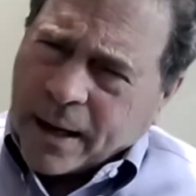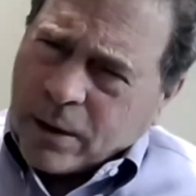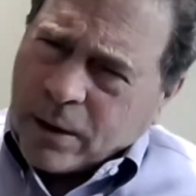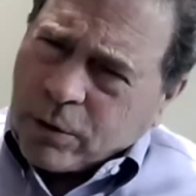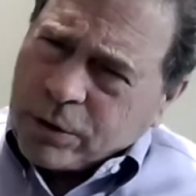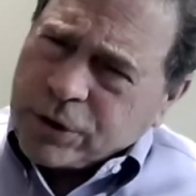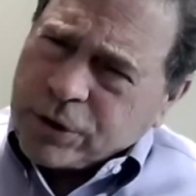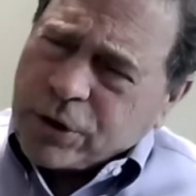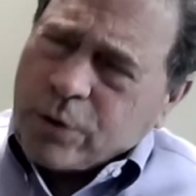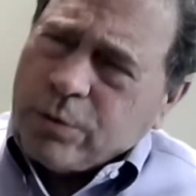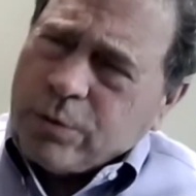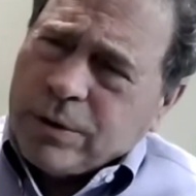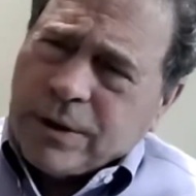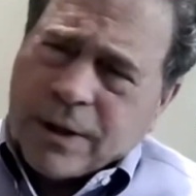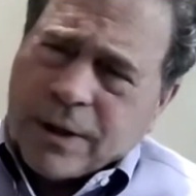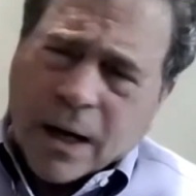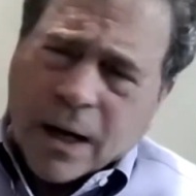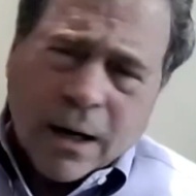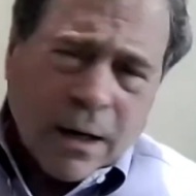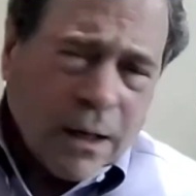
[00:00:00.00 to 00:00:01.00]
I'd also
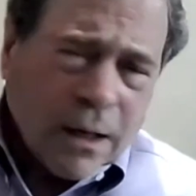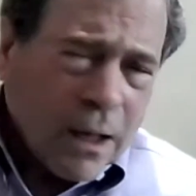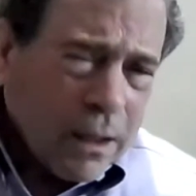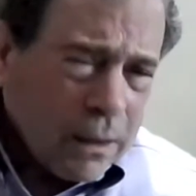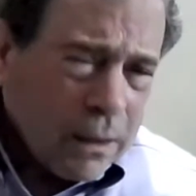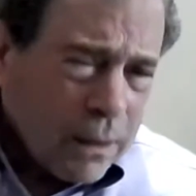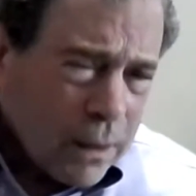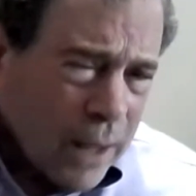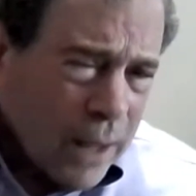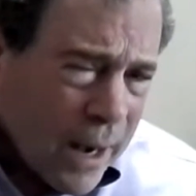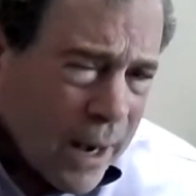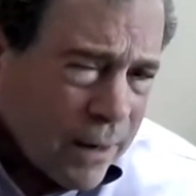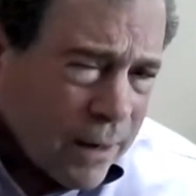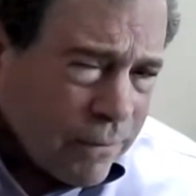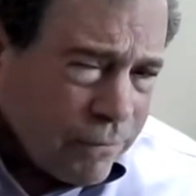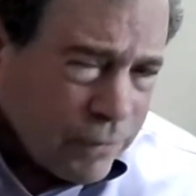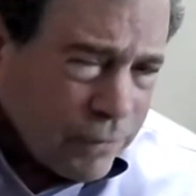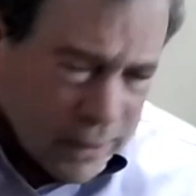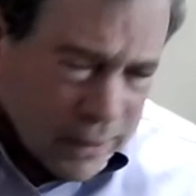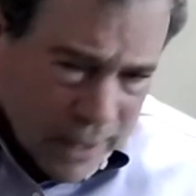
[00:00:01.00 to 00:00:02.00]
done a lot
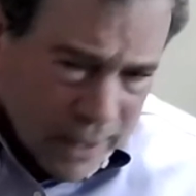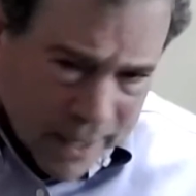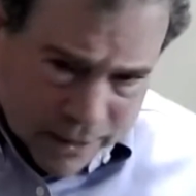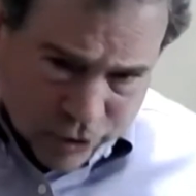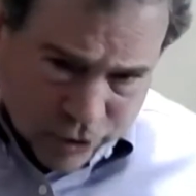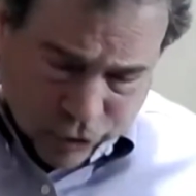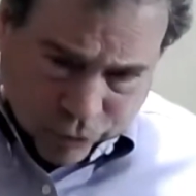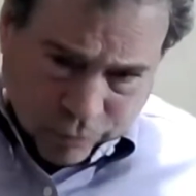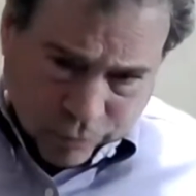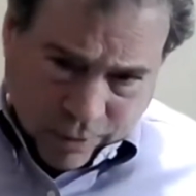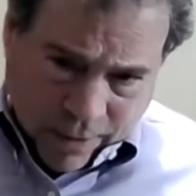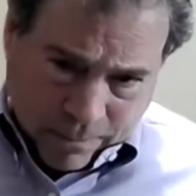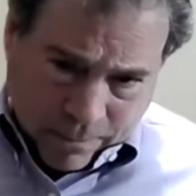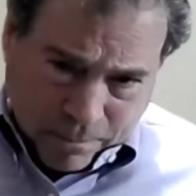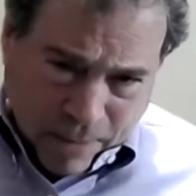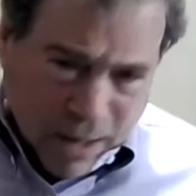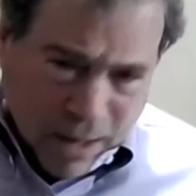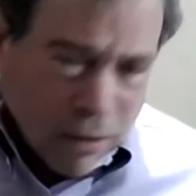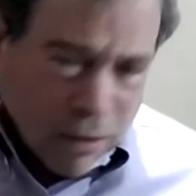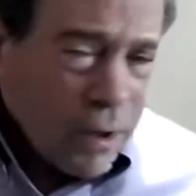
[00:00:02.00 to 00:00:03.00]
of
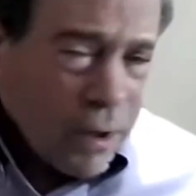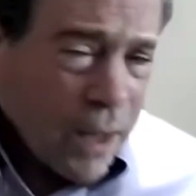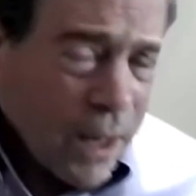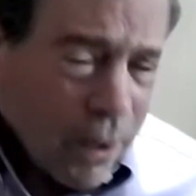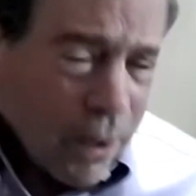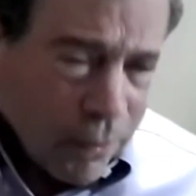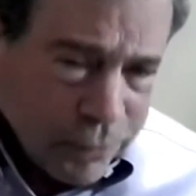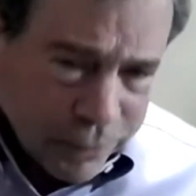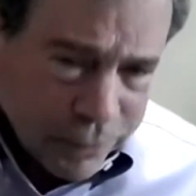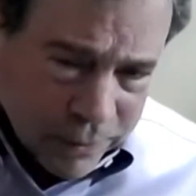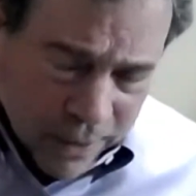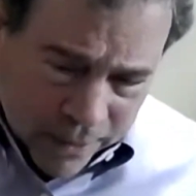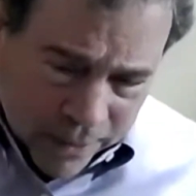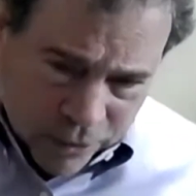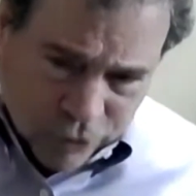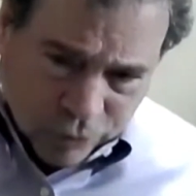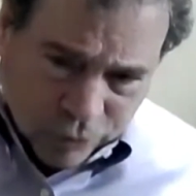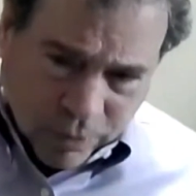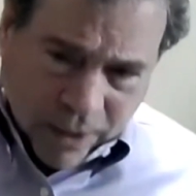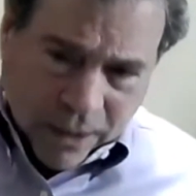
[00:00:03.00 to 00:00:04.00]
lecturing, mental health
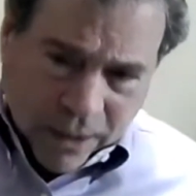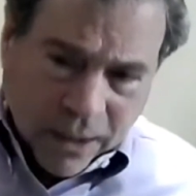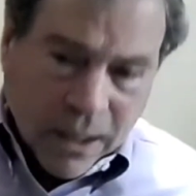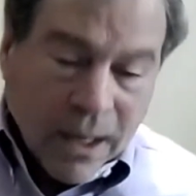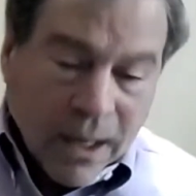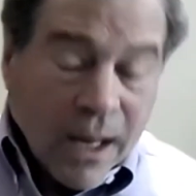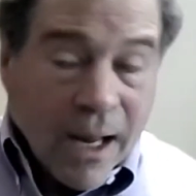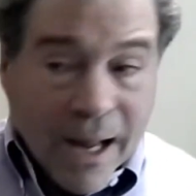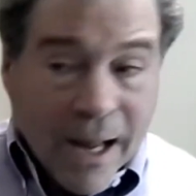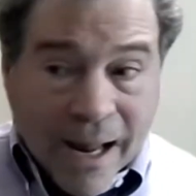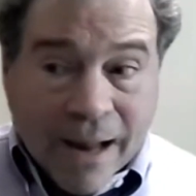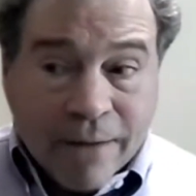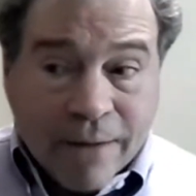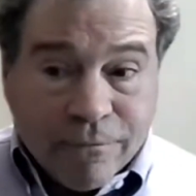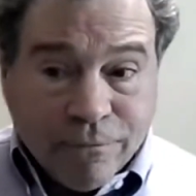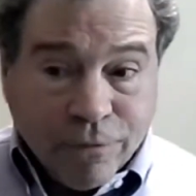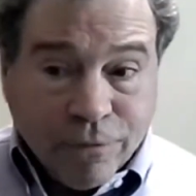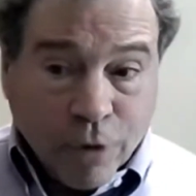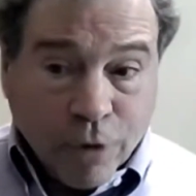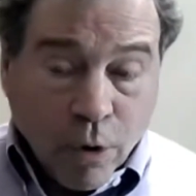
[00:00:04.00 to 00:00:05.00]
lecturing
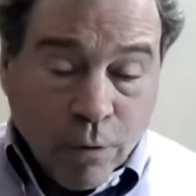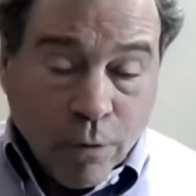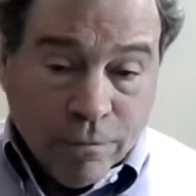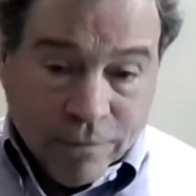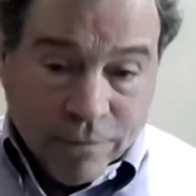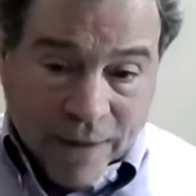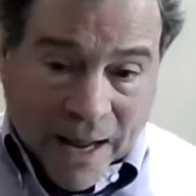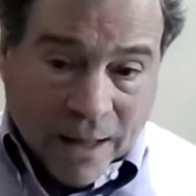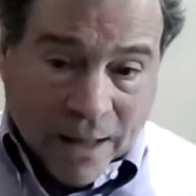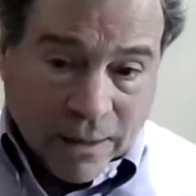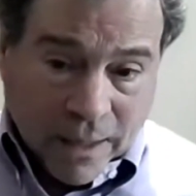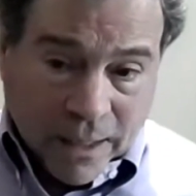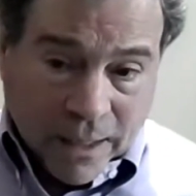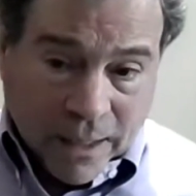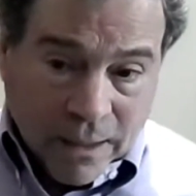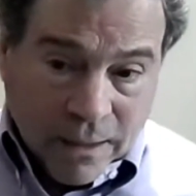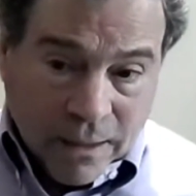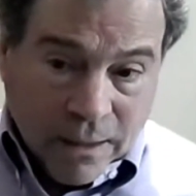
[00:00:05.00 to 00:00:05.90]
at Flow Valley.